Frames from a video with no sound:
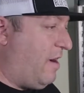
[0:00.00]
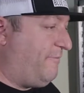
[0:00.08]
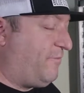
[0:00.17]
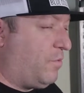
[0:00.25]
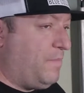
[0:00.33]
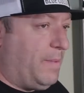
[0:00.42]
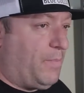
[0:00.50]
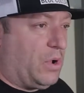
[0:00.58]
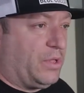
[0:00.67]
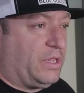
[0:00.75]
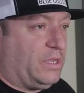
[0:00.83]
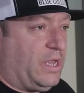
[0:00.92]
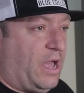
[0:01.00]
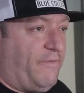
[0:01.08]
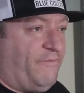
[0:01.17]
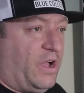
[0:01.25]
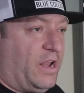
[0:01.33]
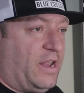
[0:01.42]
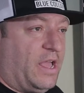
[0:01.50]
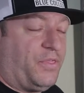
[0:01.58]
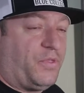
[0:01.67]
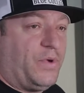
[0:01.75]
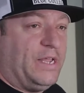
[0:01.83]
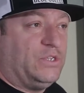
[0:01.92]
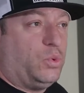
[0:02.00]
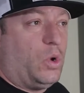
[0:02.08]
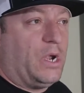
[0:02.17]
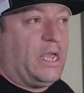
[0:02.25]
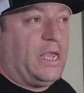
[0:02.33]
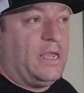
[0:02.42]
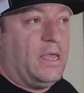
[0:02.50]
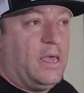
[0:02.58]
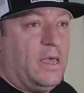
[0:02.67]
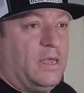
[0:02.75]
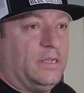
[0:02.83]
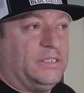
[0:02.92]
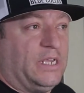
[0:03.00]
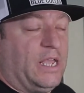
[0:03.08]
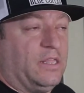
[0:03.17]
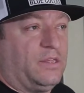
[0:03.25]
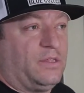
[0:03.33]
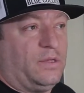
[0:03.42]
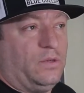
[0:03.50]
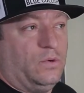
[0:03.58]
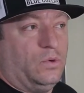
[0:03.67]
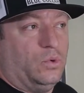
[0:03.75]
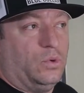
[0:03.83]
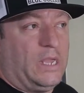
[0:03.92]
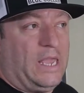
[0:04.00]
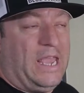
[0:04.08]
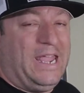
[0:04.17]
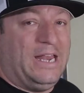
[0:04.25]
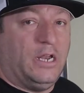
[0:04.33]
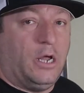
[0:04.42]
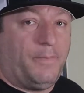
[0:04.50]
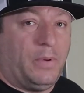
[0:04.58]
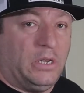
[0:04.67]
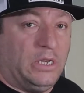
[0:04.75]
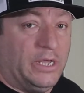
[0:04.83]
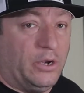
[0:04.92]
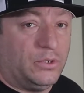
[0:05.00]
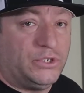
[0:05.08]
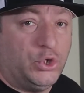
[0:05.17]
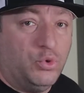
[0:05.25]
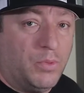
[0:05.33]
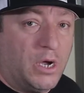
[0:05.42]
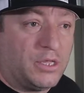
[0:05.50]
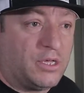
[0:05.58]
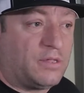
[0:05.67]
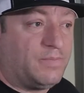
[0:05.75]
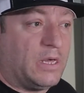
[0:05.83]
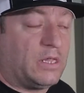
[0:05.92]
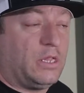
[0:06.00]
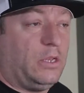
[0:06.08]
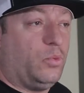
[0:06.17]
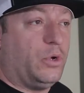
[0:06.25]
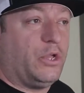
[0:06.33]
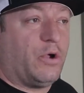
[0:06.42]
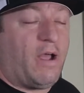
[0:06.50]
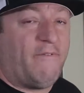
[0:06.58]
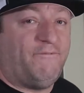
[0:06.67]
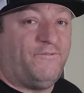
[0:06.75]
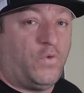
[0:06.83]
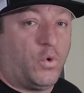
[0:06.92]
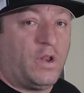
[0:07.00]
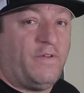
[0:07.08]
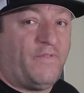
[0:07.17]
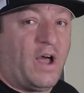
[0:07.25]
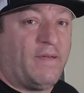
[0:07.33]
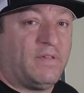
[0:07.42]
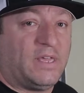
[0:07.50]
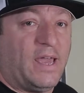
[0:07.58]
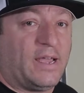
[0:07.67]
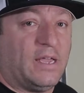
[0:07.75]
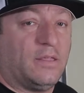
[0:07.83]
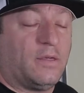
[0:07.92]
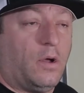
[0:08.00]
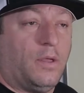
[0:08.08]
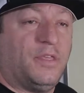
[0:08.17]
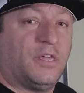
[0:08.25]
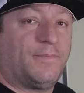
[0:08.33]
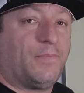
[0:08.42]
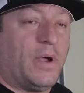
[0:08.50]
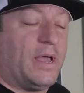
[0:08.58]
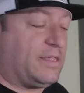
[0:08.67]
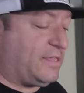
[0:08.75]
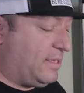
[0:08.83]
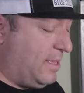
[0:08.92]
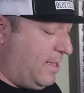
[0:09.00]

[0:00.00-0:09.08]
For me personally, I find that 320 tends to heat it up a little too much, especially when you're at 45 seconds on this press.